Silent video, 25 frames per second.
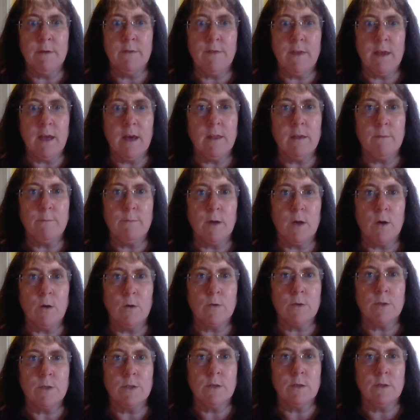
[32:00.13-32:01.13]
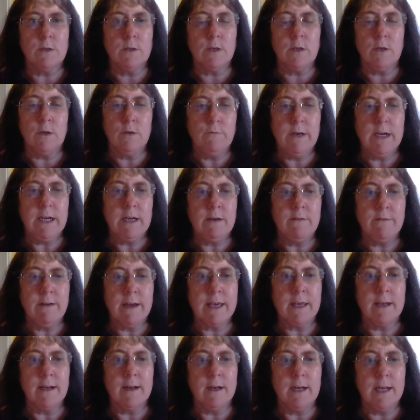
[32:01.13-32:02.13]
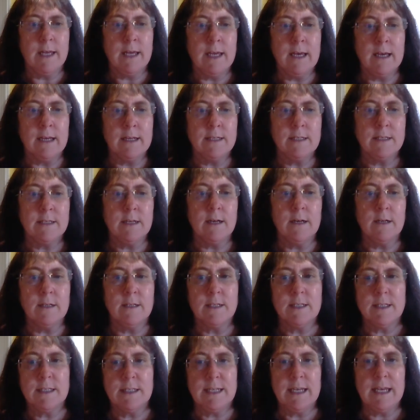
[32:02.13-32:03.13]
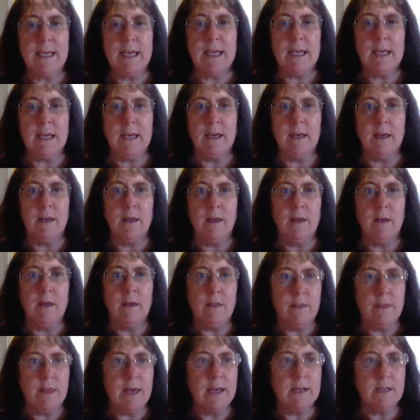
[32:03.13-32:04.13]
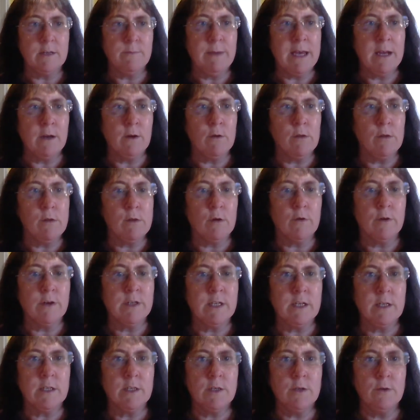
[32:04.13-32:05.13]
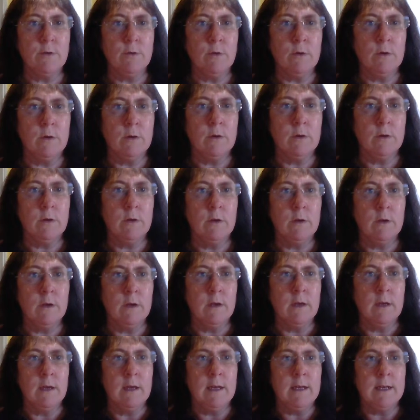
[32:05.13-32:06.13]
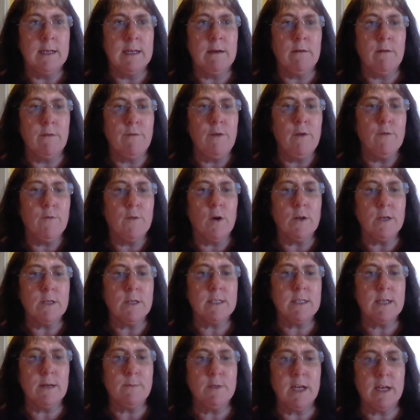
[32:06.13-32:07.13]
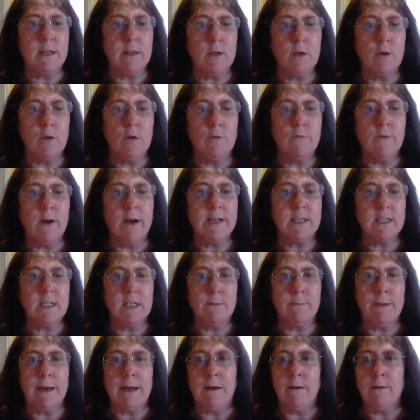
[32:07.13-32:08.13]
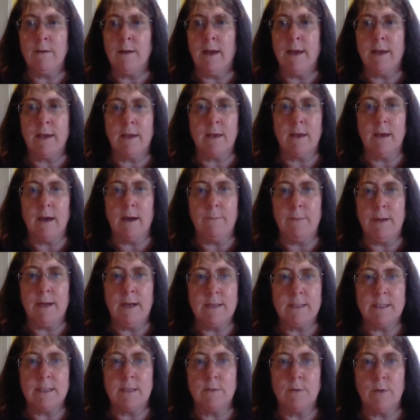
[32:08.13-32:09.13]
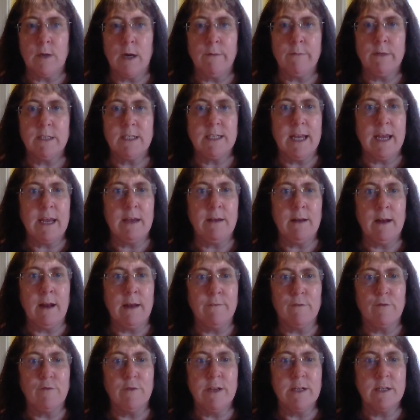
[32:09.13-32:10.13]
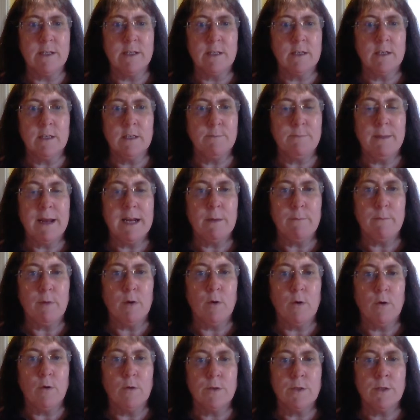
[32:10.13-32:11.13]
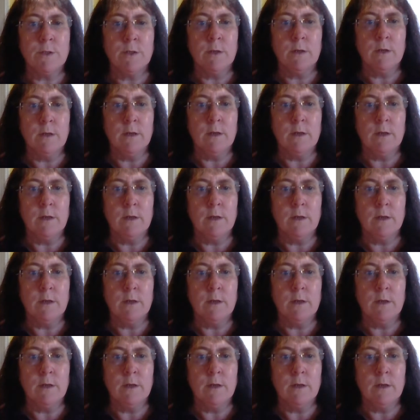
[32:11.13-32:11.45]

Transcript: of the other blogs that you read regularly and start to see their domain authority too. Now, if you've got a subject that you're writing about, like, I was saying, like, for instance, menopause,